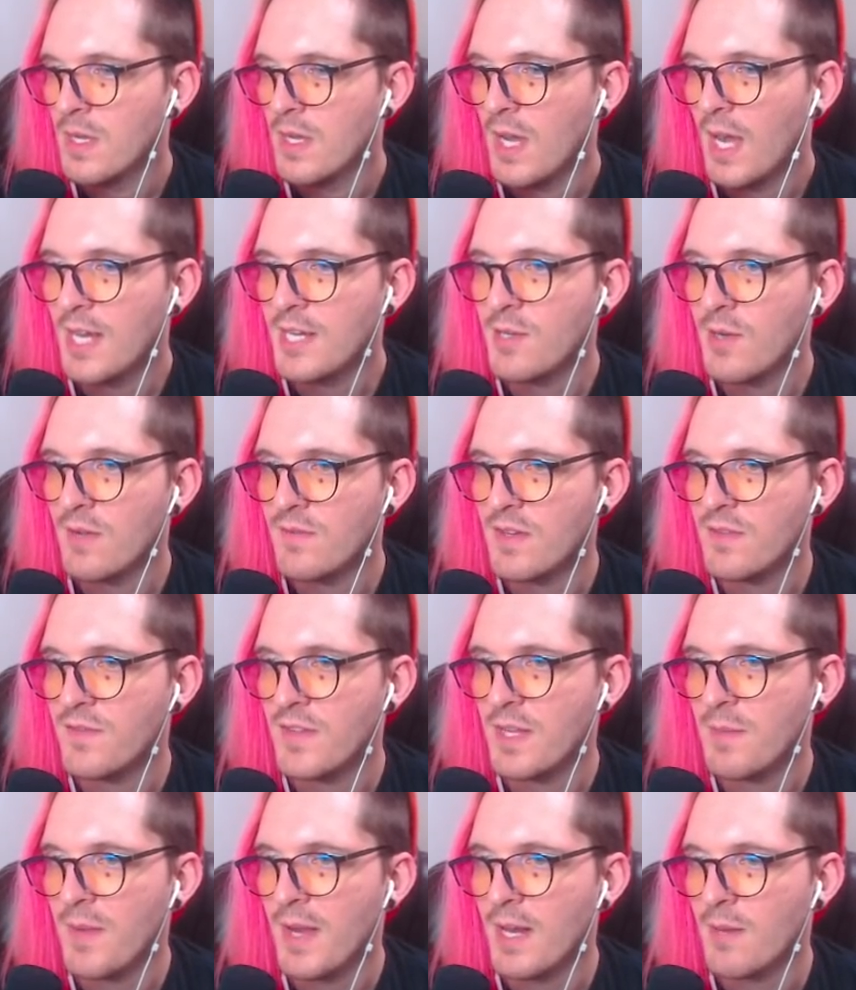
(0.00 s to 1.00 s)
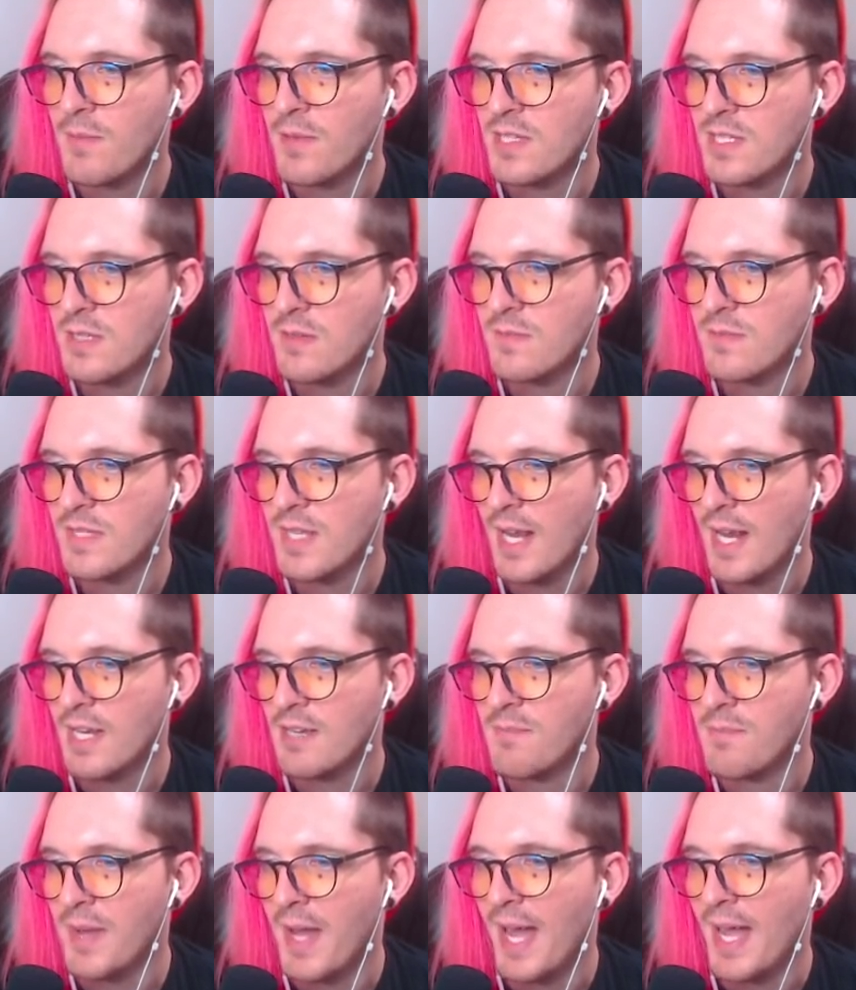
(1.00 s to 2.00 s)
I do have infinite mana prisms
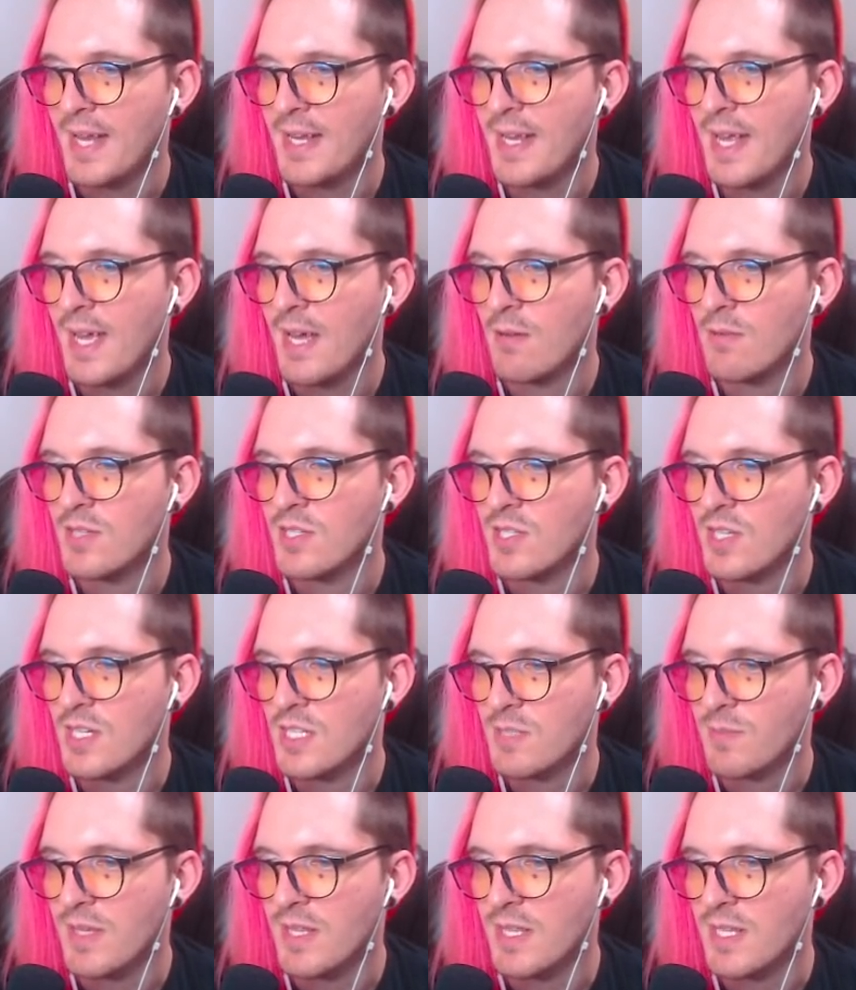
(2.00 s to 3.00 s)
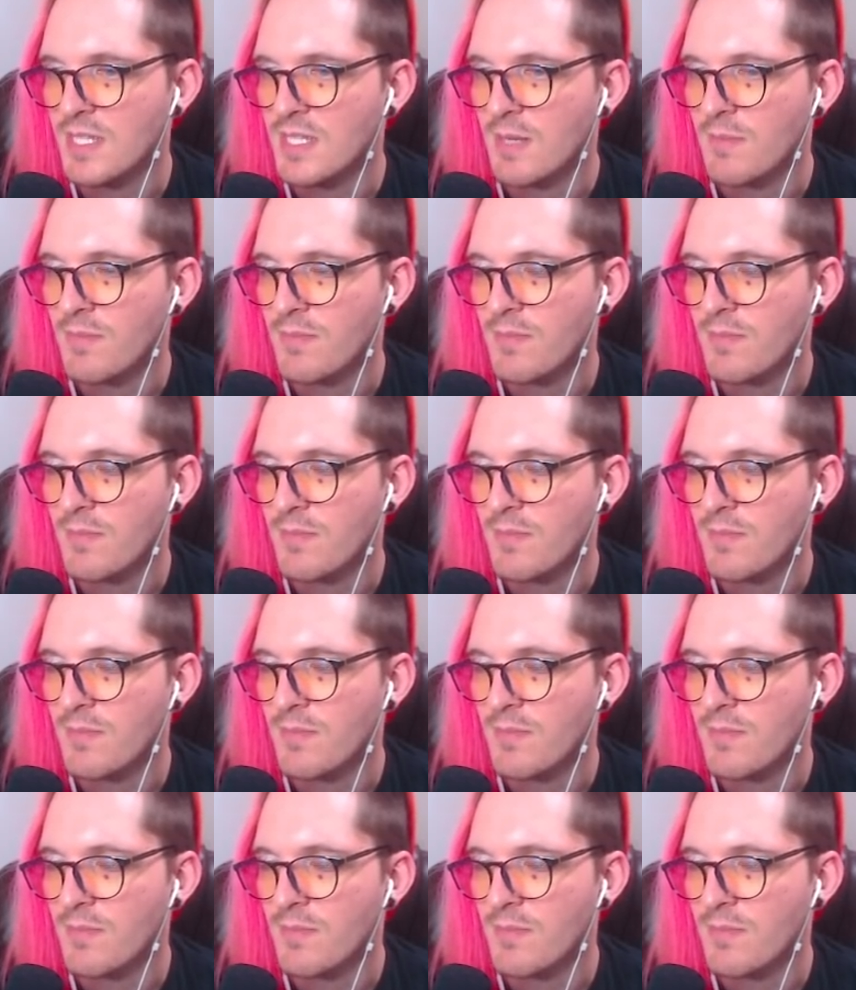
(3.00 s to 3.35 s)
and bat now, which is going to speed things up